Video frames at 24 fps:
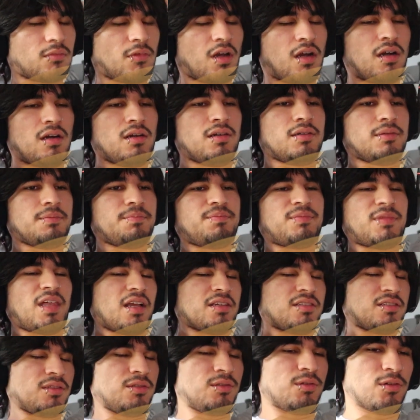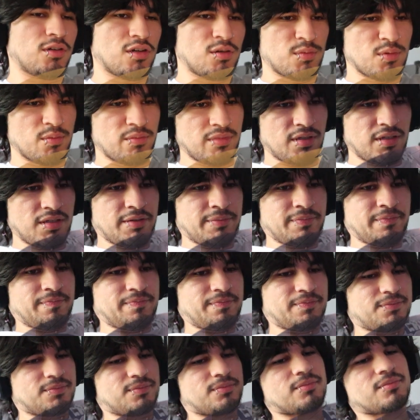Oh, that's adorable, man.
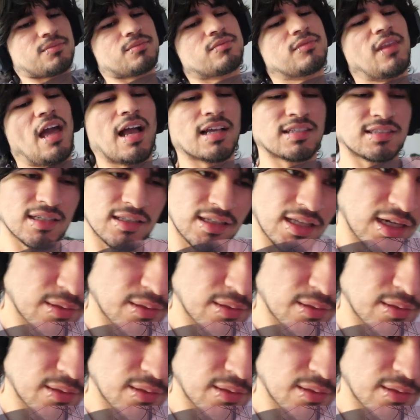That's a